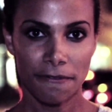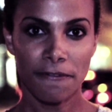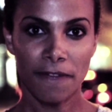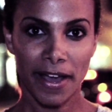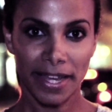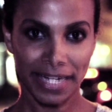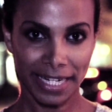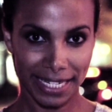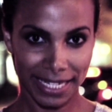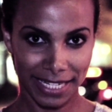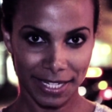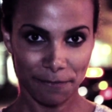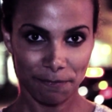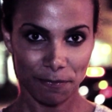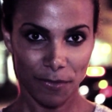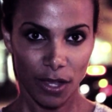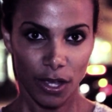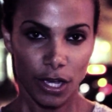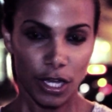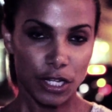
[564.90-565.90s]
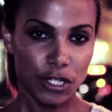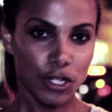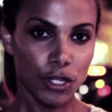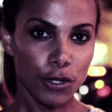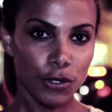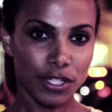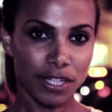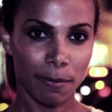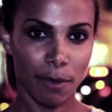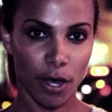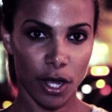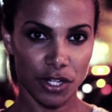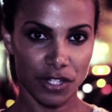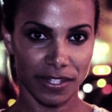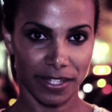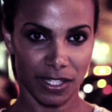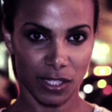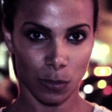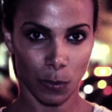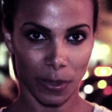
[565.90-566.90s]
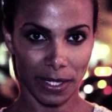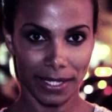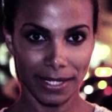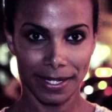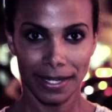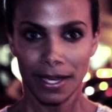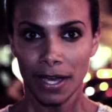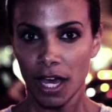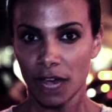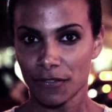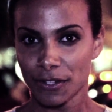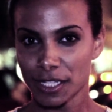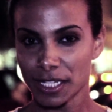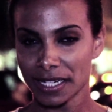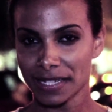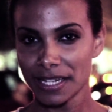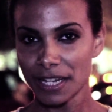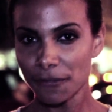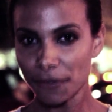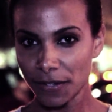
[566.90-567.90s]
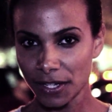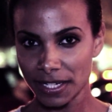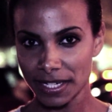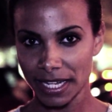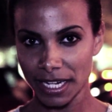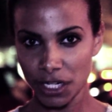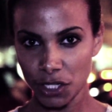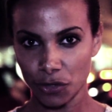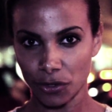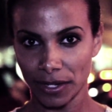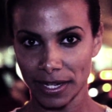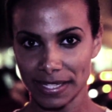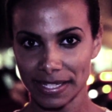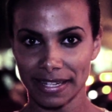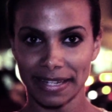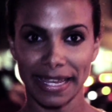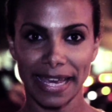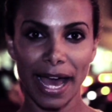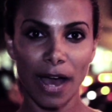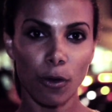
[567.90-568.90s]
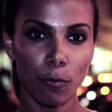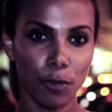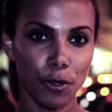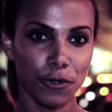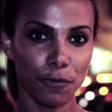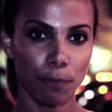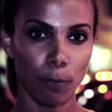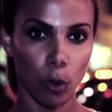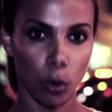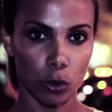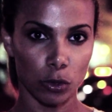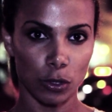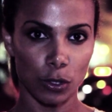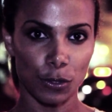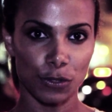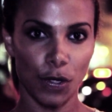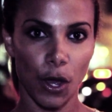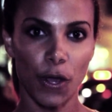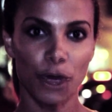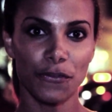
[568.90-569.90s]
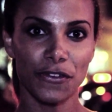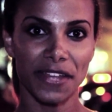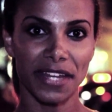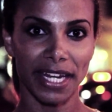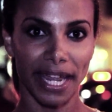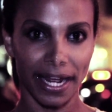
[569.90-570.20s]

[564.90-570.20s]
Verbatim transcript: Finally, News emerged this week of a significant increase in the output of portals over the